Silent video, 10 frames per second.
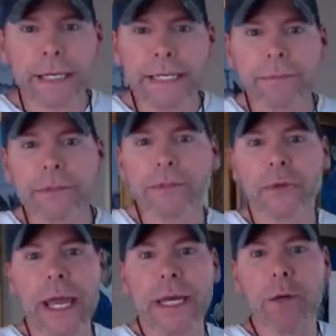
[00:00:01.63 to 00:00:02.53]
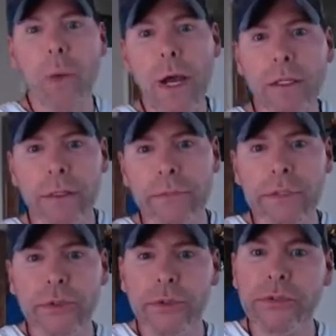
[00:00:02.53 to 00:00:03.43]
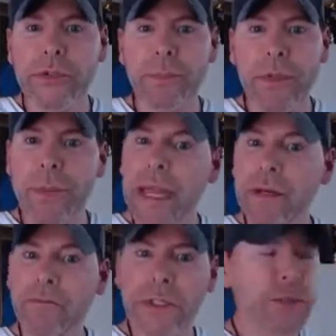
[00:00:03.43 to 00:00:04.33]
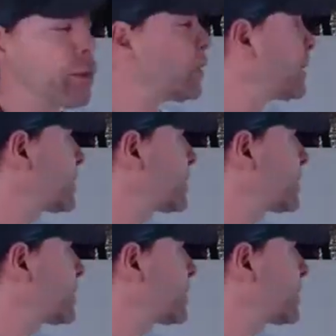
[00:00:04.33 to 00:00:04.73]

name is Greg. Welcome to Stir Up the Paint Virtual. It's